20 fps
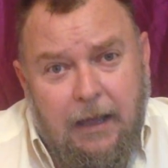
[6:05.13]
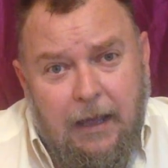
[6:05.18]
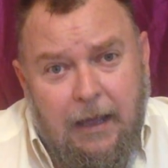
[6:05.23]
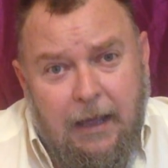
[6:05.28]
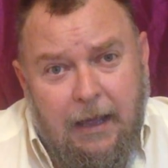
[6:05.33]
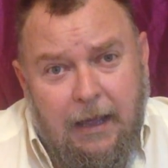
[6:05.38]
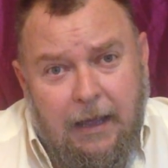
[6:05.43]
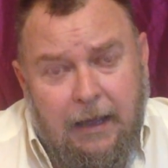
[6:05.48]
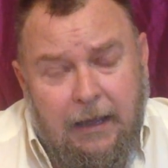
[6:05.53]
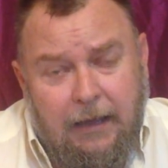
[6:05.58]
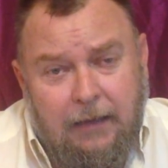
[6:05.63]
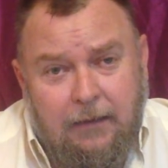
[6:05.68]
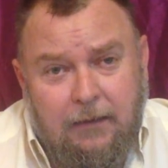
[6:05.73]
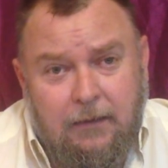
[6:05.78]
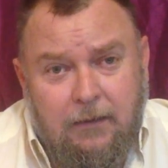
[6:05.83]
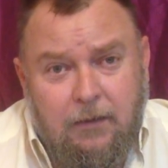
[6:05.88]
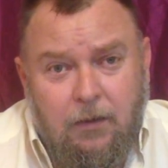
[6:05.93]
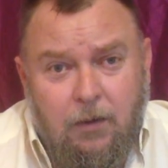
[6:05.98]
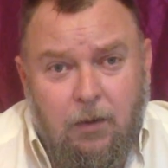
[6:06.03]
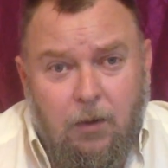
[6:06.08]

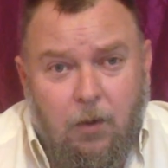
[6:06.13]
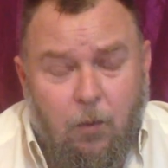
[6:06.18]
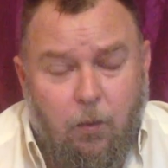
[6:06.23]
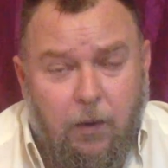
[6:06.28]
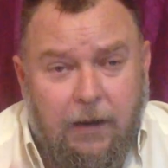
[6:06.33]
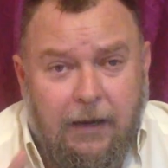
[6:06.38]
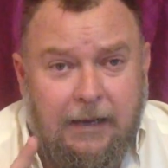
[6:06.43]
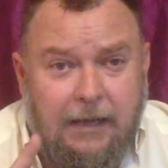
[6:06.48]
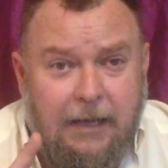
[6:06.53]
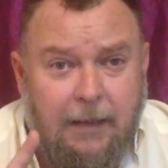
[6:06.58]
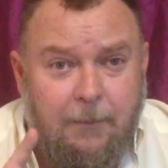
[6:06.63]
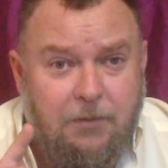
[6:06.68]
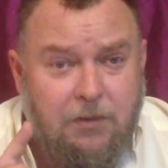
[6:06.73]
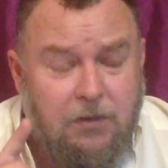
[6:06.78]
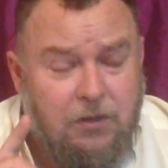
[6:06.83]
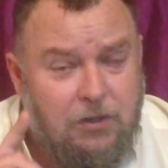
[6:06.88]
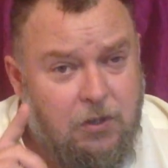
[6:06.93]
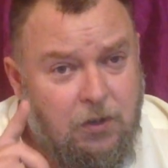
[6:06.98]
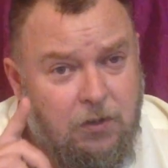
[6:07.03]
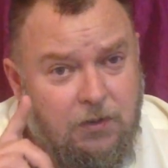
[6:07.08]
And when it comes
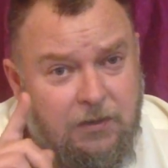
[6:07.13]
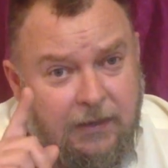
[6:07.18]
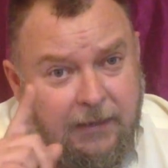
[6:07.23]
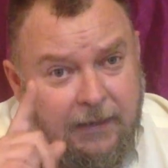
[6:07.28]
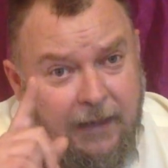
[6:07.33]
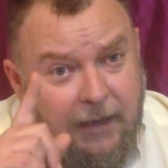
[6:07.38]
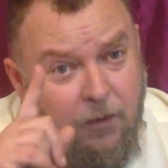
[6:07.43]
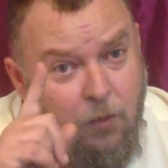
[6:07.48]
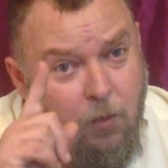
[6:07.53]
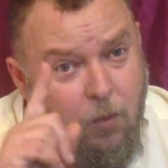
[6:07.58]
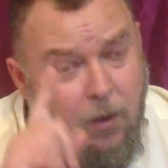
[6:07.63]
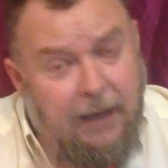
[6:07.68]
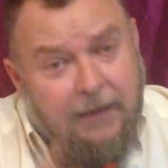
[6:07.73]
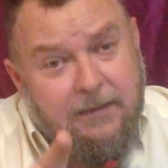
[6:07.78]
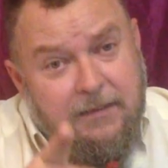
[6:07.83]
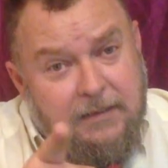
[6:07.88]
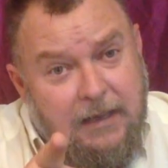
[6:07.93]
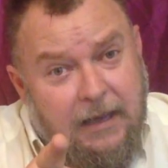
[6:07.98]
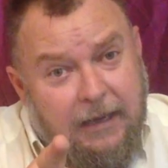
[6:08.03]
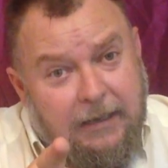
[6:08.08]
to choosing that
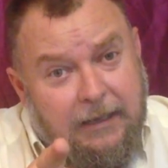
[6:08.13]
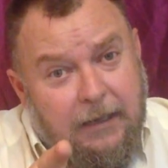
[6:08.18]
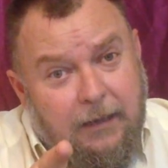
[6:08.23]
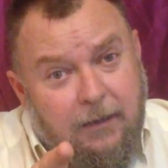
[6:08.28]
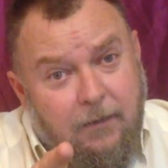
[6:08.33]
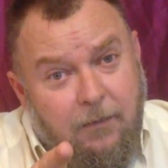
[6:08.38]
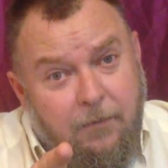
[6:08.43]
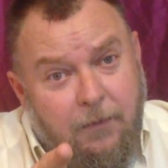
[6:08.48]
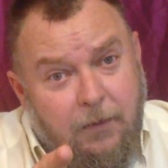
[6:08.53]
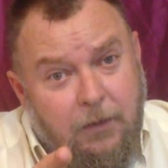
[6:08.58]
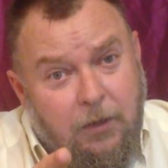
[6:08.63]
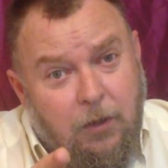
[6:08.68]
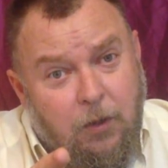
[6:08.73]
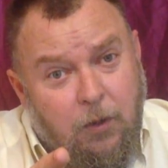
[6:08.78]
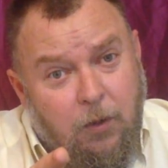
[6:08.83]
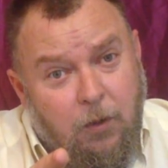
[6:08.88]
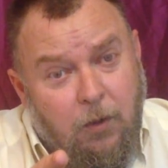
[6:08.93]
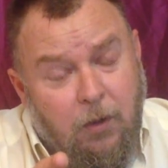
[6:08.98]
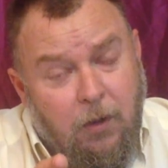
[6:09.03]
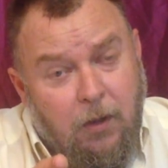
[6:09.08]
right psychic for
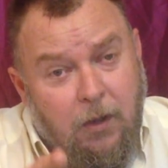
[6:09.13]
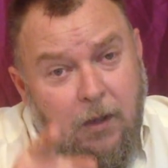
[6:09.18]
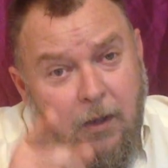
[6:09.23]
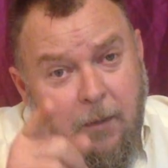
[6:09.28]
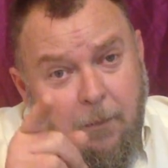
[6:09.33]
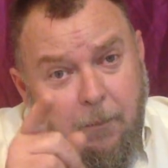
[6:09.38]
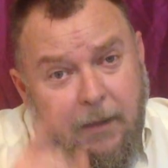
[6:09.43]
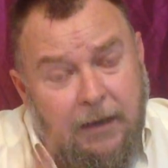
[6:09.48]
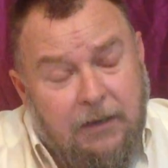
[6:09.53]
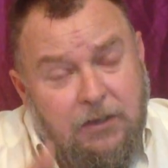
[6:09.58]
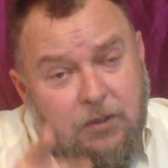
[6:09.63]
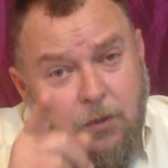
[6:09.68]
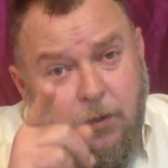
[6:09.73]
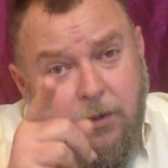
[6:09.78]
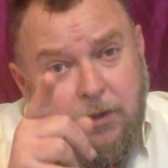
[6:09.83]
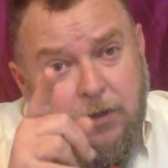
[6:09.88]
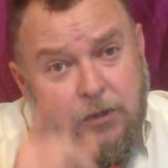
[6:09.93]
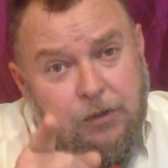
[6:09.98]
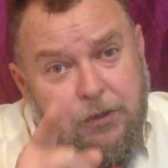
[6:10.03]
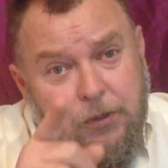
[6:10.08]
you, make sure
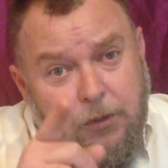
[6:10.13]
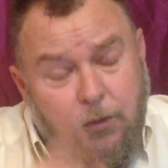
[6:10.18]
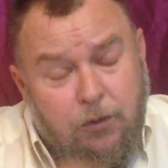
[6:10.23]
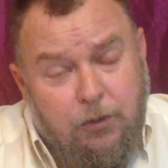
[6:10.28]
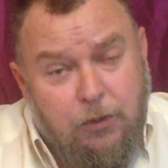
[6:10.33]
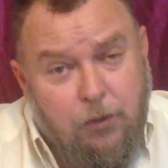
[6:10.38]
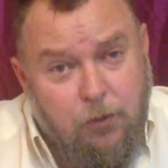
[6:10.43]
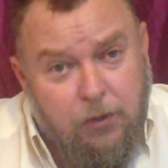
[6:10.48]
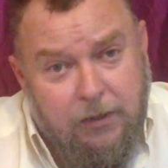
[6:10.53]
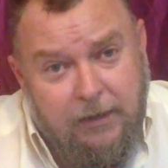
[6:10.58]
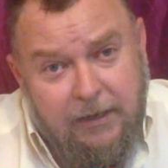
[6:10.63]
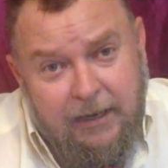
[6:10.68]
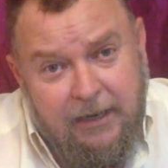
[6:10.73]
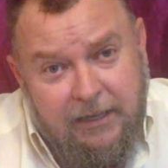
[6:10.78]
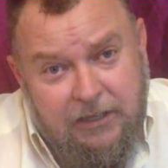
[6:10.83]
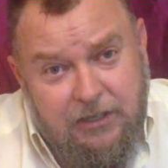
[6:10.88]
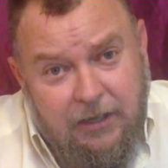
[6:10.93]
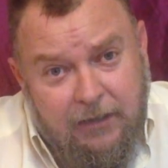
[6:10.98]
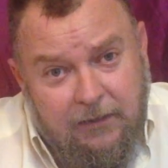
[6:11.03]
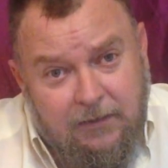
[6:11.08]
you do your due
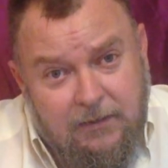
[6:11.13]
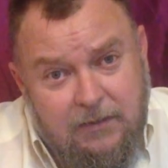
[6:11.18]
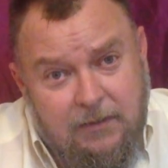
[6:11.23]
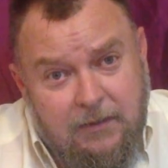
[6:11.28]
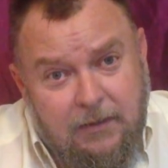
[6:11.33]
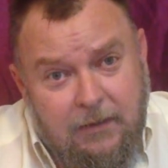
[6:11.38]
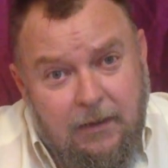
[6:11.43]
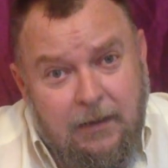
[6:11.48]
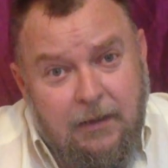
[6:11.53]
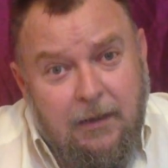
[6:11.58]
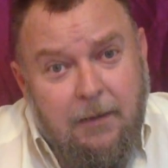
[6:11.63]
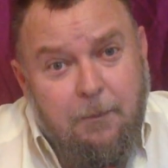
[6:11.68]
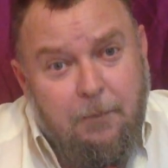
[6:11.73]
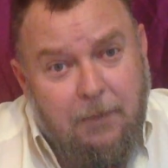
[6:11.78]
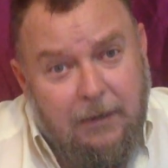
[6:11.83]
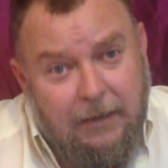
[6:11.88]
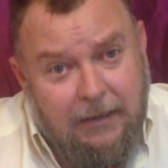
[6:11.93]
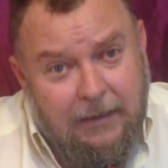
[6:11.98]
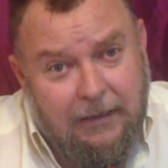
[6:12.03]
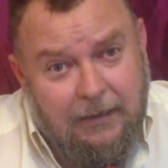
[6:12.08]
diligence.
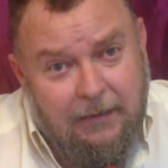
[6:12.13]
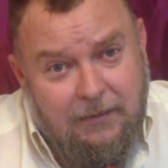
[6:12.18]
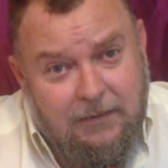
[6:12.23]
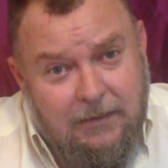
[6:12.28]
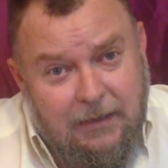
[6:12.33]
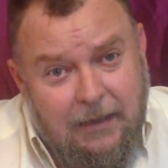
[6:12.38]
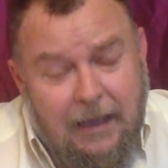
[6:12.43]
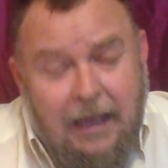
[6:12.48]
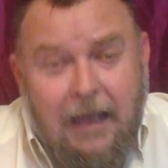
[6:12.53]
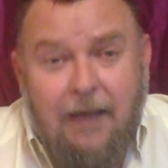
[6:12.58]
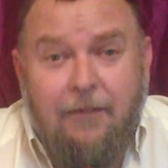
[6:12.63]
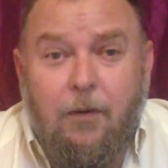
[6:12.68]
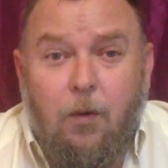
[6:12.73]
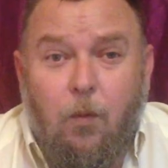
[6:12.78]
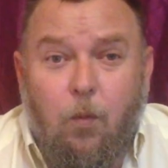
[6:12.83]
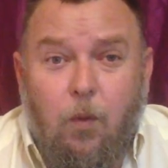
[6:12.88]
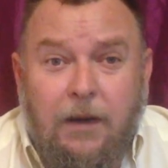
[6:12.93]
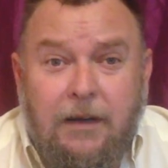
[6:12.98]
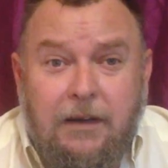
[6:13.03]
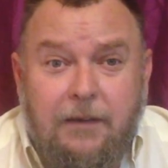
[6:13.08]
Please have a
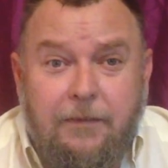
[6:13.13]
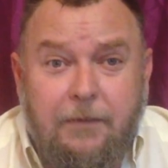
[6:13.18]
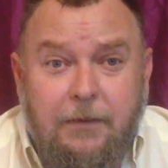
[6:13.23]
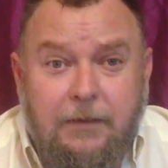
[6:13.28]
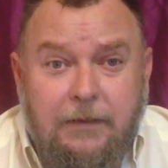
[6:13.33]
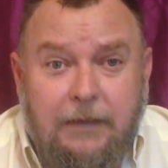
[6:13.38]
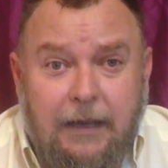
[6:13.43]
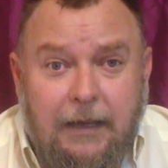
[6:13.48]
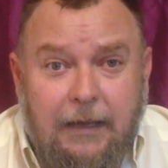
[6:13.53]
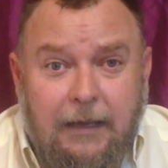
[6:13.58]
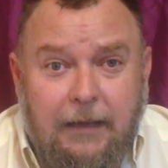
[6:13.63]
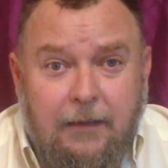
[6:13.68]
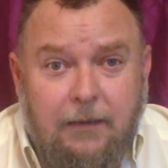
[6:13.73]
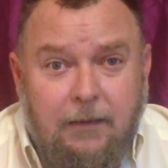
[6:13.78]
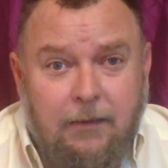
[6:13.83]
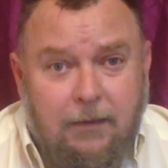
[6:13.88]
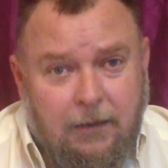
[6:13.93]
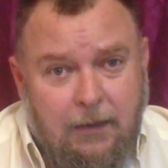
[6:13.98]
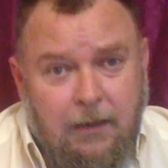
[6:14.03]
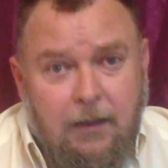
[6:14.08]
wonderful day.
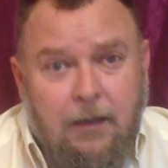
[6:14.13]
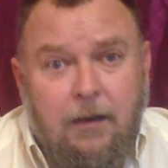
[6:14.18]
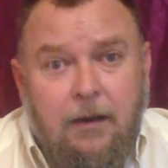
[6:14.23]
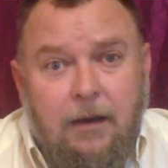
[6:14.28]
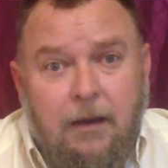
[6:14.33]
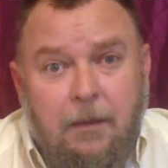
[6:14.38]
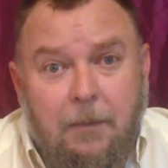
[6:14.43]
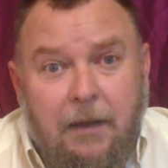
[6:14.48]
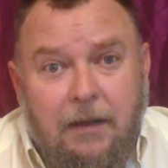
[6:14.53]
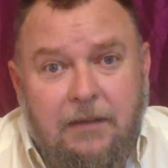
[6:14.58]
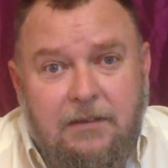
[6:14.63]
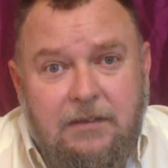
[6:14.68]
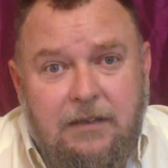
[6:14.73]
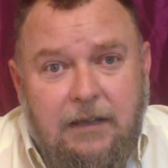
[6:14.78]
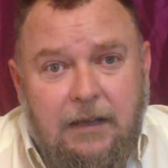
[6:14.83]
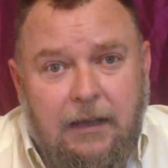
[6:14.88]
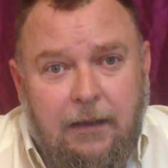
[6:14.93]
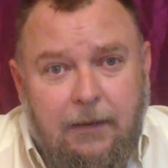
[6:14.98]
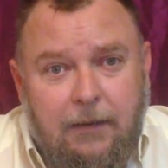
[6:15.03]
Namaste.